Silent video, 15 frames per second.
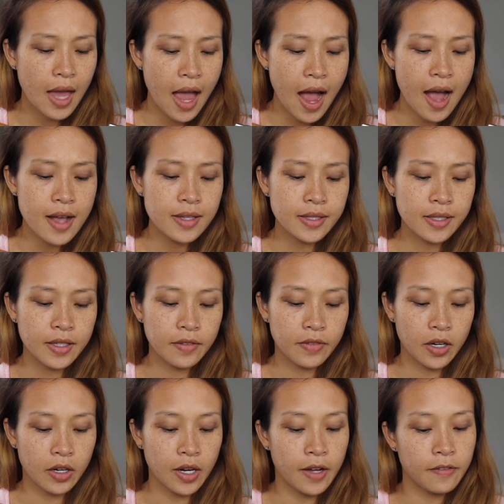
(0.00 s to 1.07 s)
ask if
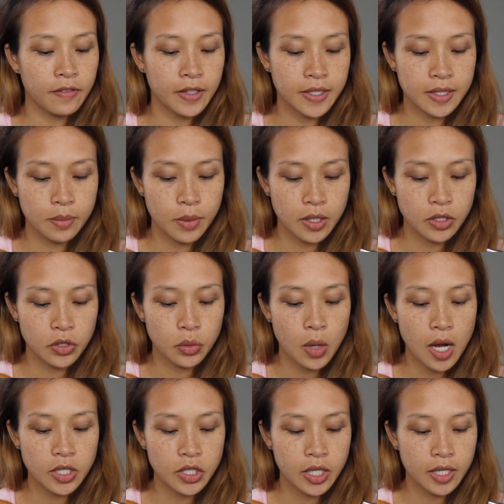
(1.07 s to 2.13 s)
our Netflix binge
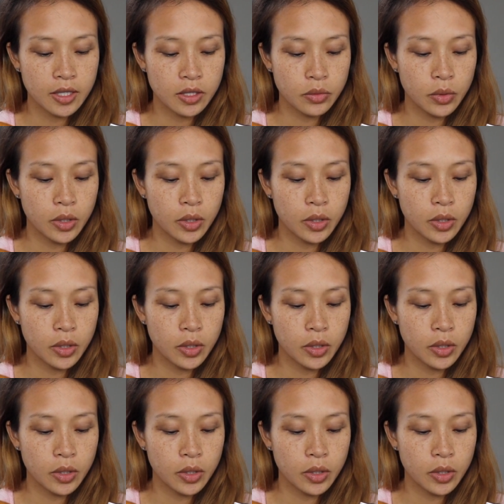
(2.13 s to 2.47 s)
watching is